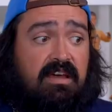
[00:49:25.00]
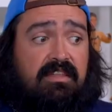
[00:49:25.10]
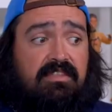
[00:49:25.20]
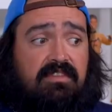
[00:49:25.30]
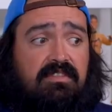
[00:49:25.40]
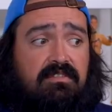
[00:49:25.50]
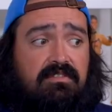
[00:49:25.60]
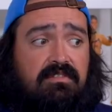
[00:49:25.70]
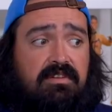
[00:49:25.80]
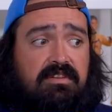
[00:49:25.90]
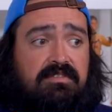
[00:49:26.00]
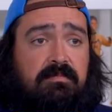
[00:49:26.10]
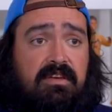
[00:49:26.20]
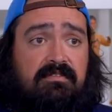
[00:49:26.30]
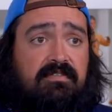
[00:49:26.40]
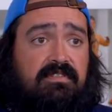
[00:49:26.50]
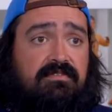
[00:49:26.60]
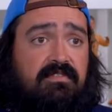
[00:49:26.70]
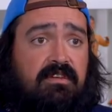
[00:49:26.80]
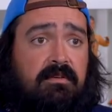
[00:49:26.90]
I think that there is benefits
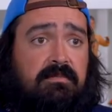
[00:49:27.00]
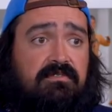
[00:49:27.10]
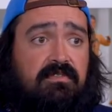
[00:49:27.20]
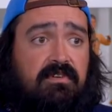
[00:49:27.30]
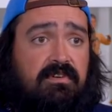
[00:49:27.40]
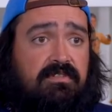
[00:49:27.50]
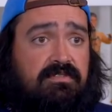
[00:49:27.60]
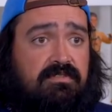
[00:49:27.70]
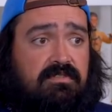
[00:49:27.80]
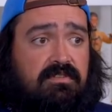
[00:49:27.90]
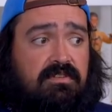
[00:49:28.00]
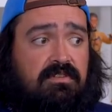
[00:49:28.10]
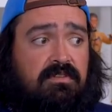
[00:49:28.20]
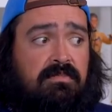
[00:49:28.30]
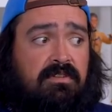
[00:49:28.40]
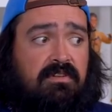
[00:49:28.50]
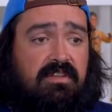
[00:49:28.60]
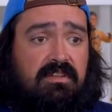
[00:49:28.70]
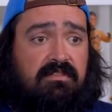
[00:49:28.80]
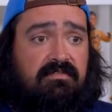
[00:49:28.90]
for them as far as uh,
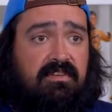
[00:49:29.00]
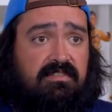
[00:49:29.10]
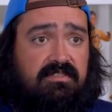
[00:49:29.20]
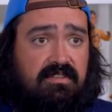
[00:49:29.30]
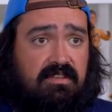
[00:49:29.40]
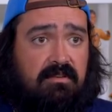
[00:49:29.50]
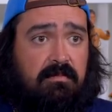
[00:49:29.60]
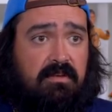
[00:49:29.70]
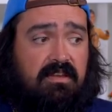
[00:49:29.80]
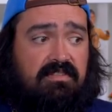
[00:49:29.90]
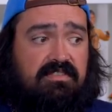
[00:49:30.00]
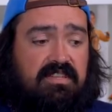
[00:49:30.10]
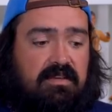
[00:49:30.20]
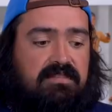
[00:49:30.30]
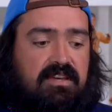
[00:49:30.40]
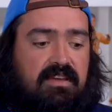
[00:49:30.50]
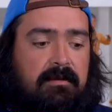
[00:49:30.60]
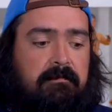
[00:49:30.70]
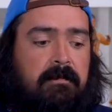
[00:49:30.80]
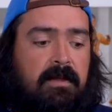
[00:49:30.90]
immunity and defense in them, but at the same
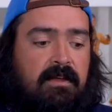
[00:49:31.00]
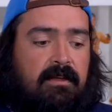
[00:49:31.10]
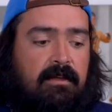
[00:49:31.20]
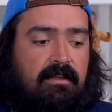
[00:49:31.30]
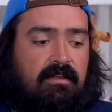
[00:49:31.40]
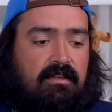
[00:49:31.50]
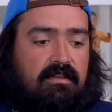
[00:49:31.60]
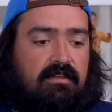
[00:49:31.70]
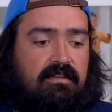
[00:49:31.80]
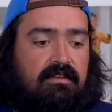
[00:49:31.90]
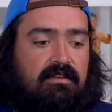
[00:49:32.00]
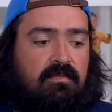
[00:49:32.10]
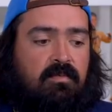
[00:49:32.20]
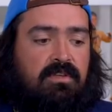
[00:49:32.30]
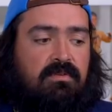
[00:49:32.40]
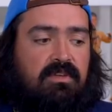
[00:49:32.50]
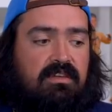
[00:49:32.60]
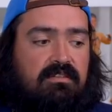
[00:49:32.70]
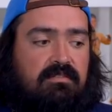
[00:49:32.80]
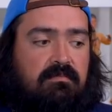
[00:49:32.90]
time, when you
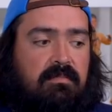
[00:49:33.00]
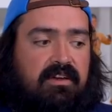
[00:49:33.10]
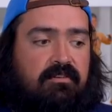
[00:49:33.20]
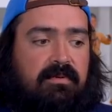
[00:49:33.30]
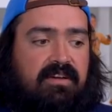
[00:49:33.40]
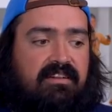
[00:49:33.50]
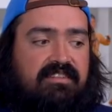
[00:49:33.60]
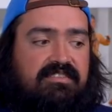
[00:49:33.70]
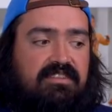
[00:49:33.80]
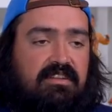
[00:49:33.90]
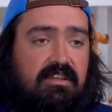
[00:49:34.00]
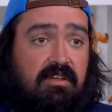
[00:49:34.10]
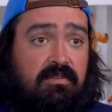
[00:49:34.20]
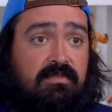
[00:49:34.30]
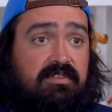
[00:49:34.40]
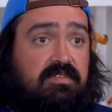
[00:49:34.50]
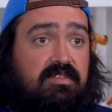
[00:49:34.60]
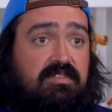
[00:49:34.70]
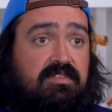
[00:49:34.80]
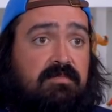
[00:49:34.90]
get microbiology in an indoor
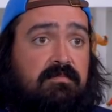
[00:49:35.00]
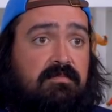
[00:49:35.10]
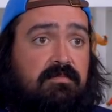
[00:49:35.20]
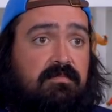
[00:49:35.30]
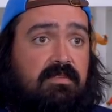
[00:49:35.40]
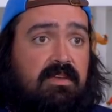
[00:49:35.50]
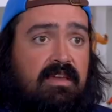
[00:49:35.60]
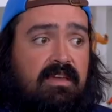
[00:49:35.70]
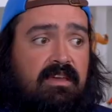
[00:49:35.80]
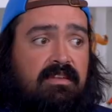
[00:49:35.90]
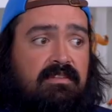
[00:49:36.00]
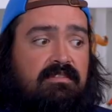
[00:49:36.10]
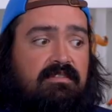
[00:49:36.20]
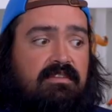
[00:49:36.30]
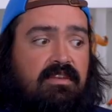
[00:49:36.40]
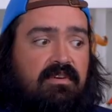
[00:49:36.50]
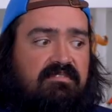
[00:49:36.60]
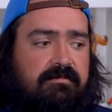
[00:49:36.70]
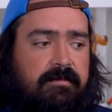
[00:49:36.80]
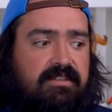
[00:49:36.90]
system, and you know
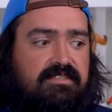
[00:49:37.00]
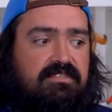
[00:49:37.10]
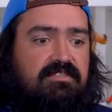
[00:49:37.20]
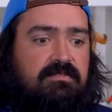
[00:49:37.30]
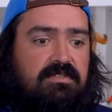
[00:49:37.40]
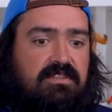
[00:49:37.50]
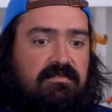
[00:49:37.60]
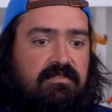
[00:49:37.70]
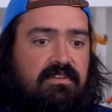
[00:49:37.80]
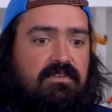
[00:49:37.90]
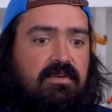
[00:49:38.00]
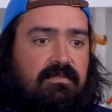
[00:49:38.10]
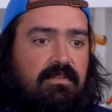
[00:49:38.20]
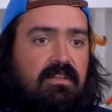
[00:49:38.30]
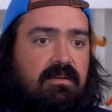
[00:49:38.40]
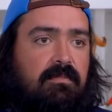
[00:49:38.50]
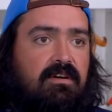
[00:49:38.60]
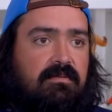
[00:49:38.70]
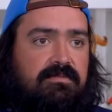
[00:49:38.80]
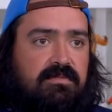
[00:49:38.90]
everybody's system is different, you have a lot of
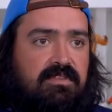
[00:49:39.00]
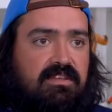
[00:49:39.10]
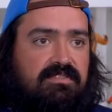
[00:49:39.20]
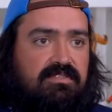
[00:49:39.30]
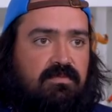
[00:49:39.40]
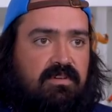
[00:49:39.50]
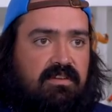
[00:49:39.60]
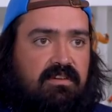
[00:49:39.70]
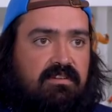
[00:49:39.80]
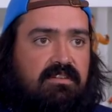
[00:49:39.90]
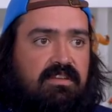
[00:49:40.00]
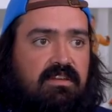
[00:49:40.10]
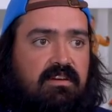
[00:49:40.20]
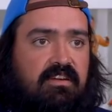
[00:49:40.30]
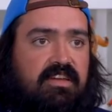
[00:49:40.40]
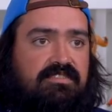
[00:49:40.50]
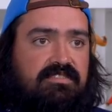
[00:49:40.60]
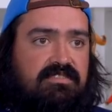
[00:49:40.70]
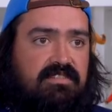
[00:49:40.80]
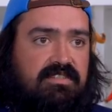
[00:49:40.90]
problems with that. So running a clean
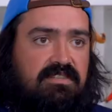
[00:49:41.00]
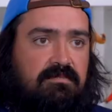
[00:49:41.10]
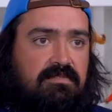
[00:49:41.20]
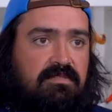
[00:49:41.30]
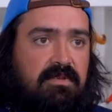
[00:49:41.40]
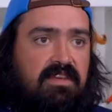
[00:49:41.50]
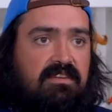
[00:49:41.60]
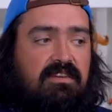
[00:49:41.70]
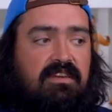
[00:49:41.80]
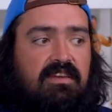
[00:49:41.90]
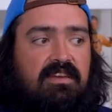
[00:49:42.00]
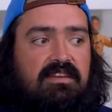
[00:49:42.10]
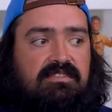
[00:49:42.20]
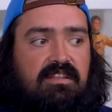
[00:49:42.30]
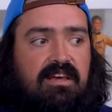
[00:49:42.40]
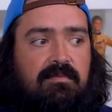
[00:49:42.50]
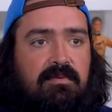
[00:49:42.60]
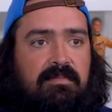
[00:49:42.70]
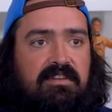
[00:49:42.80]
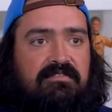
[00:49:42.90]
irrigation system to me is a lot
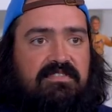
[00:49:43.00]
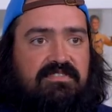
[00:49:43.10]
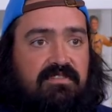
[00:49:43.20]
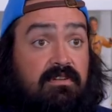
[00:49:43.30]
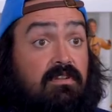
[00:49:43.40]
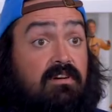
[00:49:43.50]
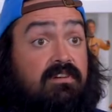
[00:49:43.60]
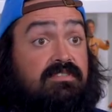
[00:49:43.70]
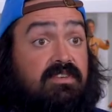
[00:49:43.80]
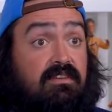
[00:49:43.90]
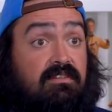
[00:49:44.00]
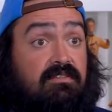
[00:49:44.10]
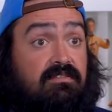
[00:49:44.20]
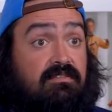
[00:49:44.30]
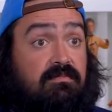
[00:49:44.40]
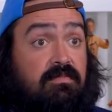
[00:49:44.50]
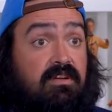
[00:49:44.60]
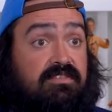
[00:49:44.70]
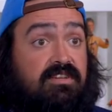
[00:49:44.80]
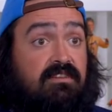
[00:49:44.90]
more beneficial on a large scale
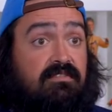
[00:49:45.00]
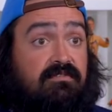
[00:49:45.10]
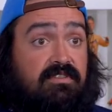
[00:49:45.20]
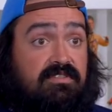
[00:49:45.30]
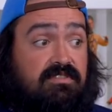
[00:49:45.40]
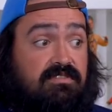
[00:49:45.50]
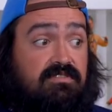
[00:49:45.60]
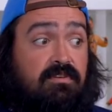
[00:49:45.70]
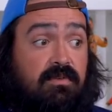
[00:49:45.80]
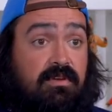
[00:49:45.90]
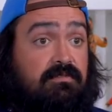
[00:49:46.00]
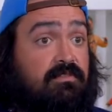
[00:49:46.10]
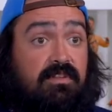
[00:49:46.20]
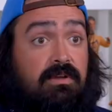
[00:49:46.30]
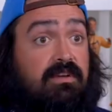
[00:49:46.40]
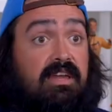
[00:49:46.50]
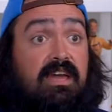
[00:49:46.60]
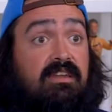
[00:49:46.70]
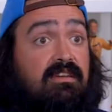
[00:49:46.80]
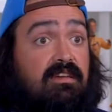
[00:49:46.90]
project versus going fully
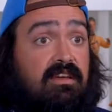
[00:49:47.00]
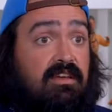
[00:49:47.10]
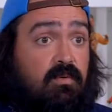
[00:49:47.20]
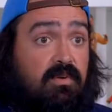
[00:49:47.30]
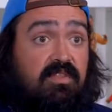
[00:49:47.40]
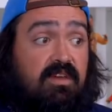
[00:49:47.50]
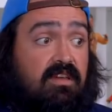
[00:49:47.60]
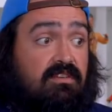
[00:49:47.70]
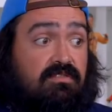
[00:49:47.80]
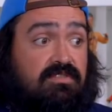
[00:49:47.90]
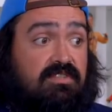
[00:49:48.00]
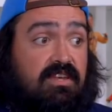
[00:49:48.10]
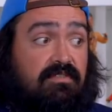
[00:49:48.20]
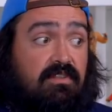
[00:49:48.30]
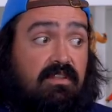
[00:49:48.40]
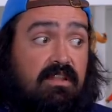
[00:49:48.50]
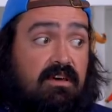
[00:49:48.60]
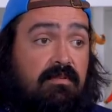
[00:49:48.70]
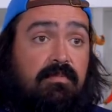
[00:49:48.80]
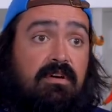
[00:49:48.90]
organic. With that, you just have a
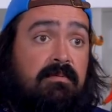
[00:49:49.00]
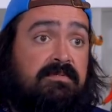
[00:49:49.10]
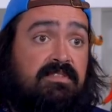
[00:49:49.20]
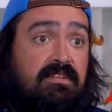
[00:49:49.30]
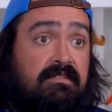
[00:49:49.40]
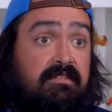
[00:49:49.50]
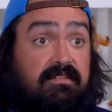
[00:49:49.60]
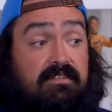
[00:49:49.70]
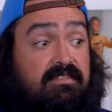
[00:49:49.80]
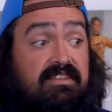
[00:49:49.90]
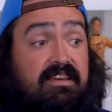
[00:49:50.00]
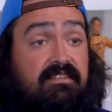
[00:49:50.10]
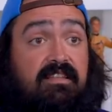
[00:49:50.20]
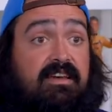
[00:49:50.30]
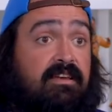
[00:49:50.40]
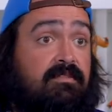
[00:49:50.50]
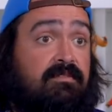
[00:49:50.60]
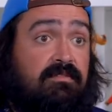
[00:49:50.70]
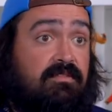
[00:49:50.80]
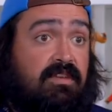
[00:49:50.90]
lot of problems along the, down the
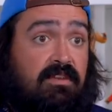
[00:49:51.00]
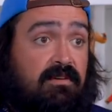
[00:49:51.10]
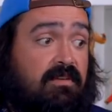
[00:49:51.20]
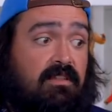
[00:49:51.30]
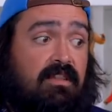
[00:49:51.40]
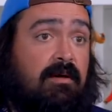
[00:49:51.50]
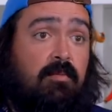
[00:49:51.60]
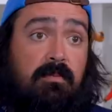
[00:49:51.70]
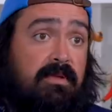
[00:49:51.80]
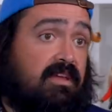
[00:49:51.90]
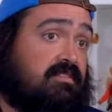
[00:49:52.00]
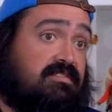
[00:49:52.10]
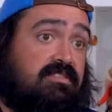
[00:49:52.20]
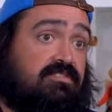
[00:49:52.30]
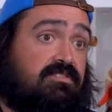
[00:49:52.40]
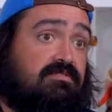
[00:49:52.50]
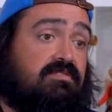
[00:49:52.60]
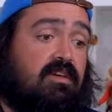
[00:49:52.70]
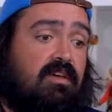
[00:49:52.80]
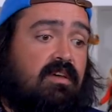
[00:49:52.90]
line, you know, and a lot more maintenance
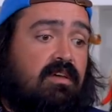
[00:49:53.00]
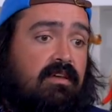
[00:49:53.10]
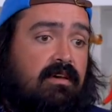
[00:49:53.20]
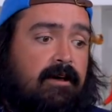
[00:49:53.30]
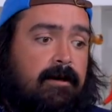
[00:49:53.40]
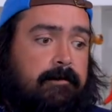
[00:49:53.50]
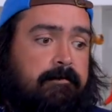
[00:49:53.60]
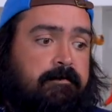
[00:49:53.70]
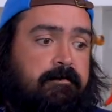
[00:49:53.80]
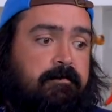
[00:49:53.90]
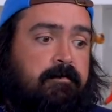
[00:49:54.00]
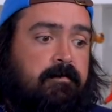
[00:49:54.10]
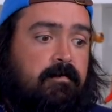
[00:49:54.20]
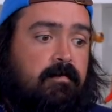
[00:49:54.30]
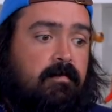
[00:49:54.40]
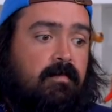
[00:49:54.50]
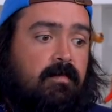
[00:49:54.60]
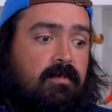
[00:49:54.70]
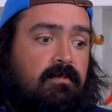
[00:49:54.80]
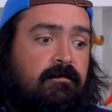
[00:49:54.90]
issues. Um,
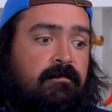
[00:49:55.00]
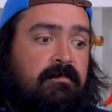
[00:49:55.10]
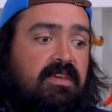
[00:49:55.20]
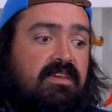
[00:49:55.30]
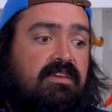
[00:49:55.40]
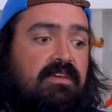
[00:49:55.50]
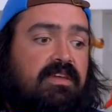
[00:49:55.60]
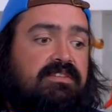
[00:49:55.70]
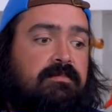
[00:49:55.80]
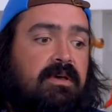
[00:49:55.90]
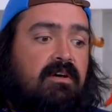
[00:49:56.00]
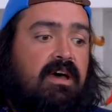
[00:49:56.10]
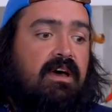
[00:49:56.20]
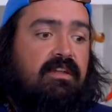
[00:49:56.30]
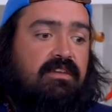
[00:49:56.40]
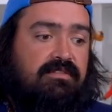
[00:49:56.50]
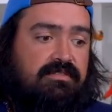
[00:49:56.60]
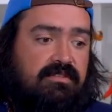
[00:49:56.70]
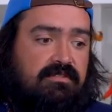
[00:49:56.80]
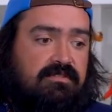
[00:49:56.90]
for me, it's about how to
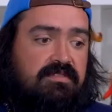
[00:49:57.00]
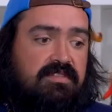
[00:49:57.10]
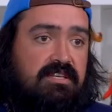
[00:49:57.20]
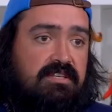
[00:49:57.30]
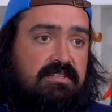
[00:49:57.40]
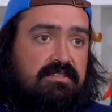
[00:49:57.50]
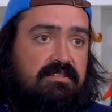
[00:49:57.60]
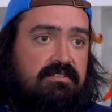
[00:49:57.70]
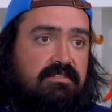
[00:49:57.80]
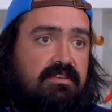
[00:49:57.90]
use those teas.